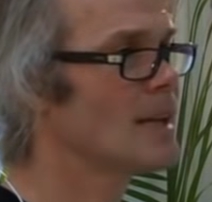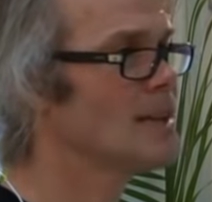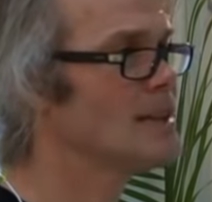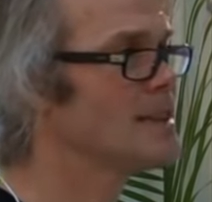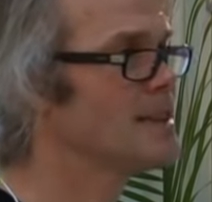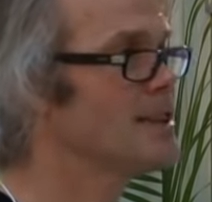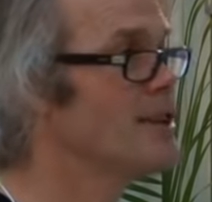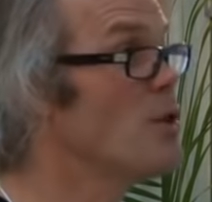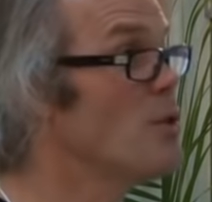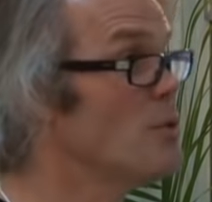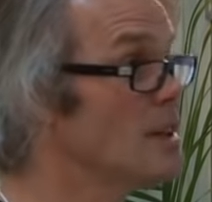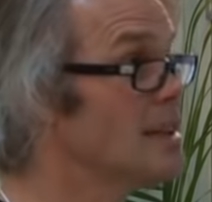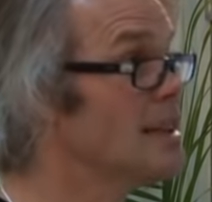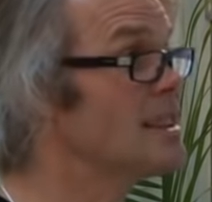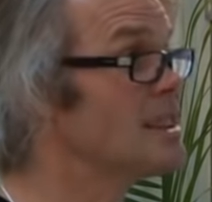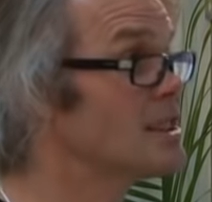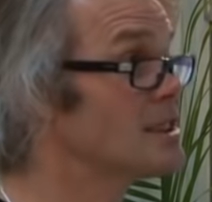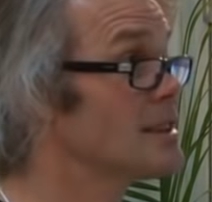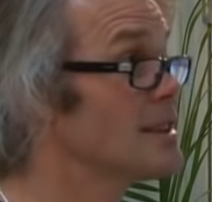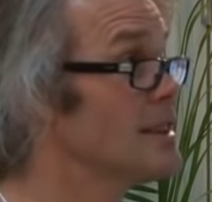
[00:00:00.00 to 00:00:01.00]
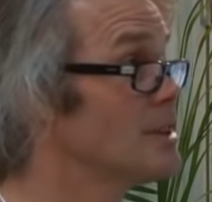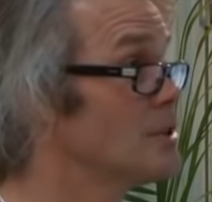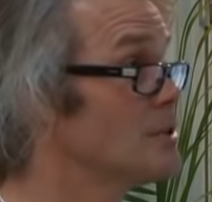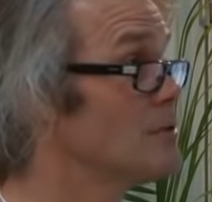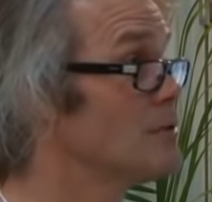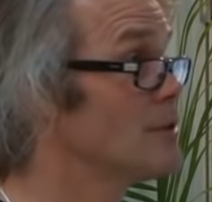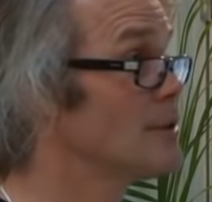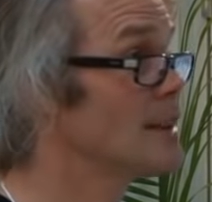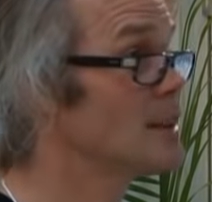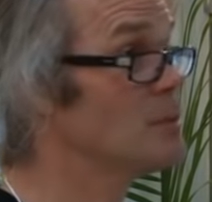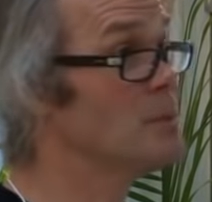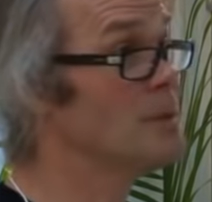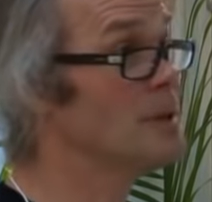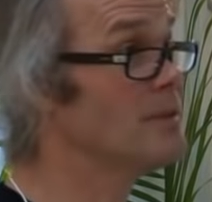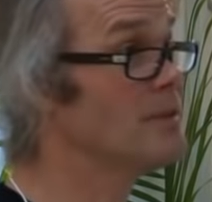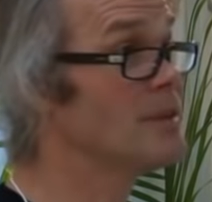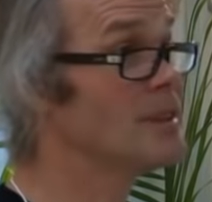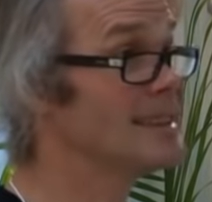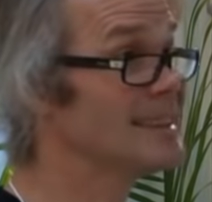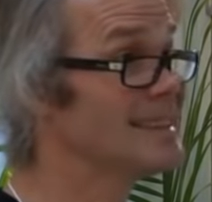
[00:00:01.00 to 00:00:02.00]
And it's the only legislation for
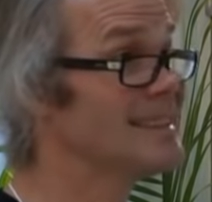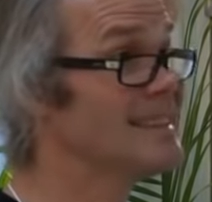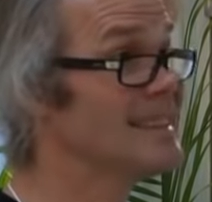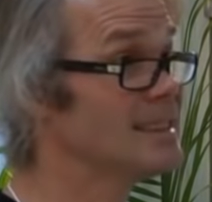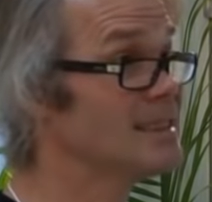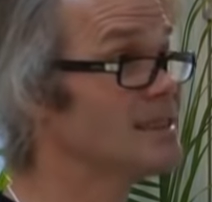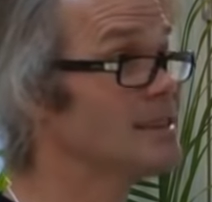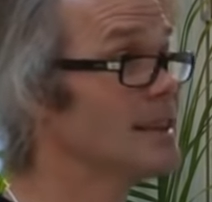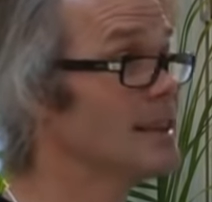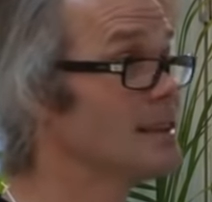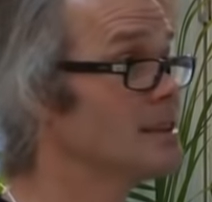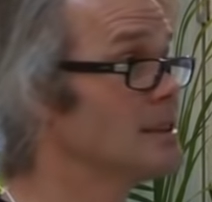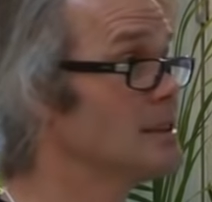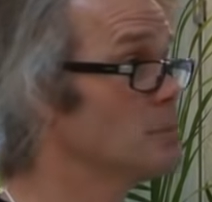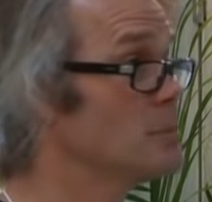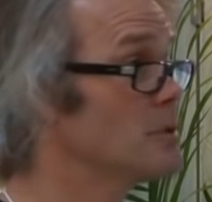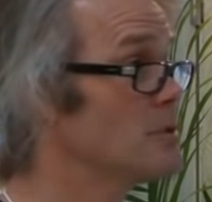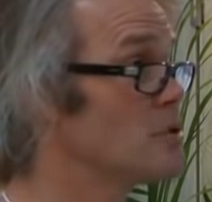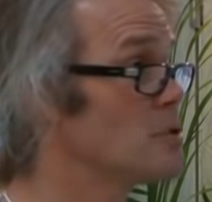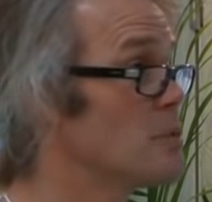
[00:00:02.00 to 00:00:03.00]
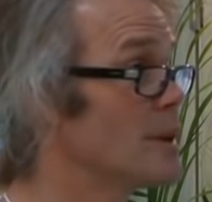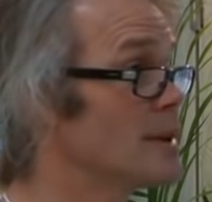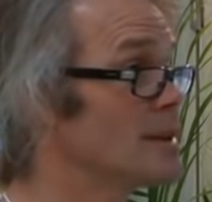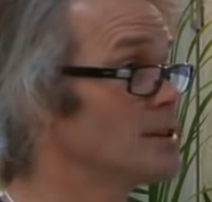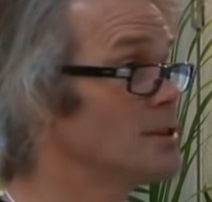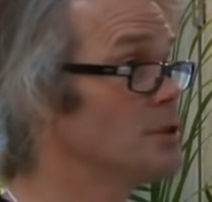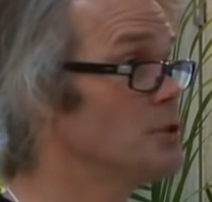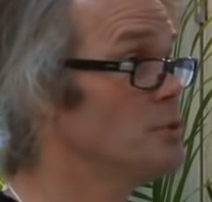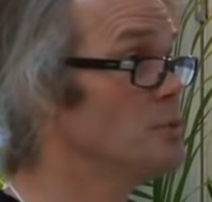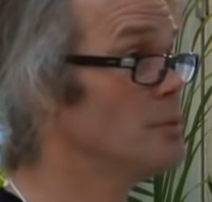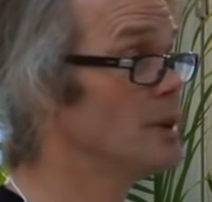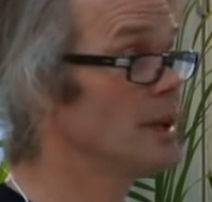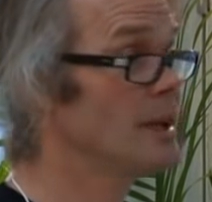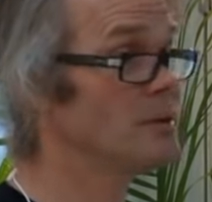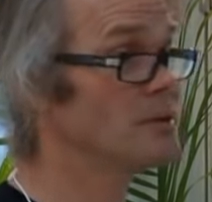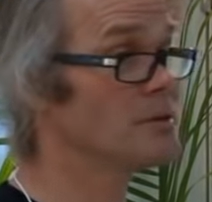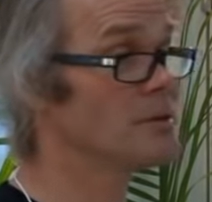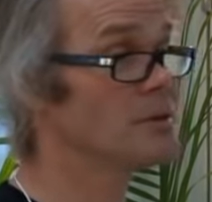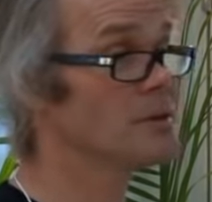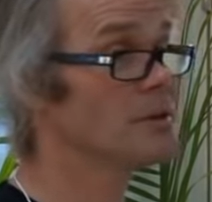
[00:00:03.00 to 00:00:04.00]
aluminium that exists, actually, with respect to human
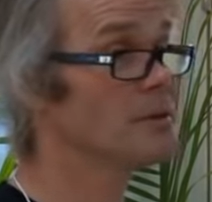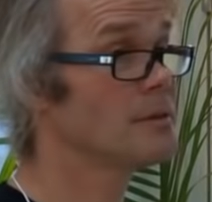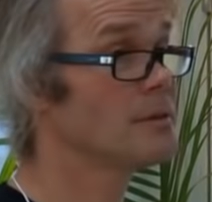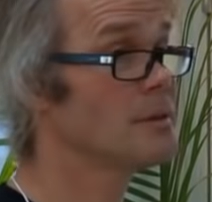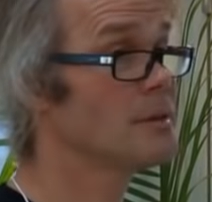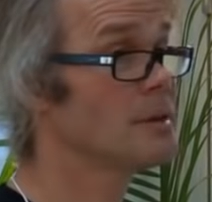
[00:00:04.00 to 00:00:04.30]
health.